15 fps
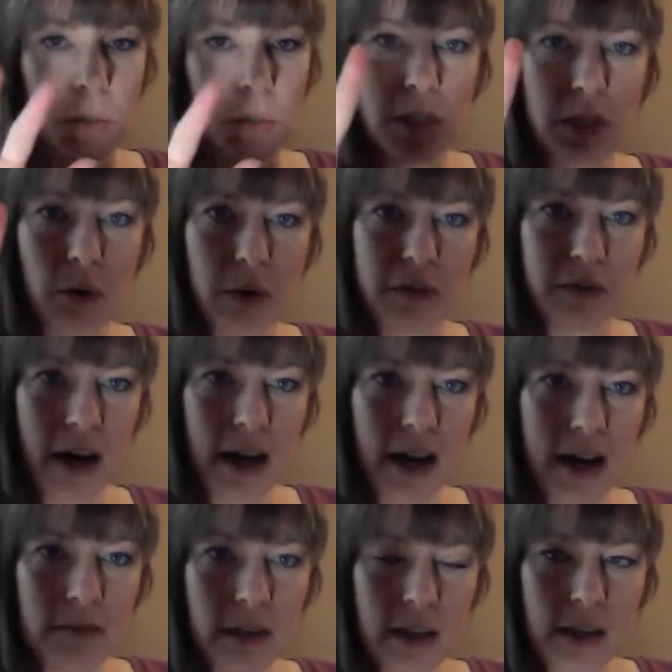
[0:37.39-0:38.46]
So we start with
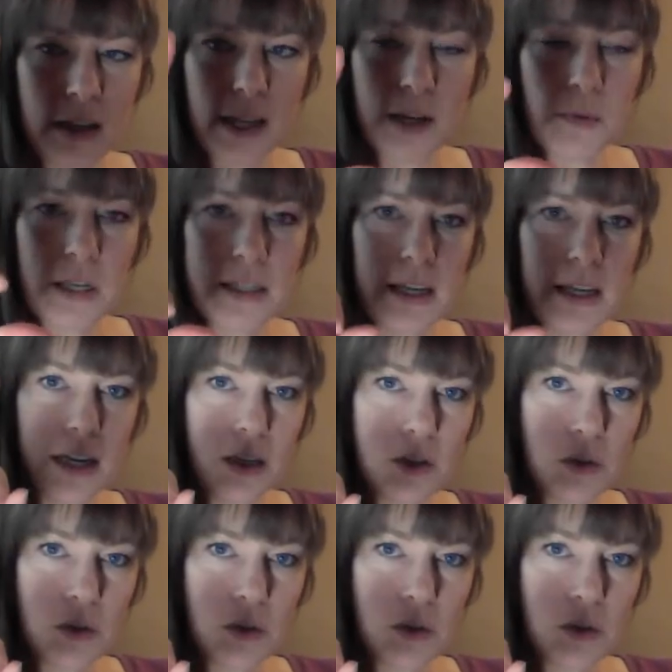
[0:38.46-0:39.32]
5 and we take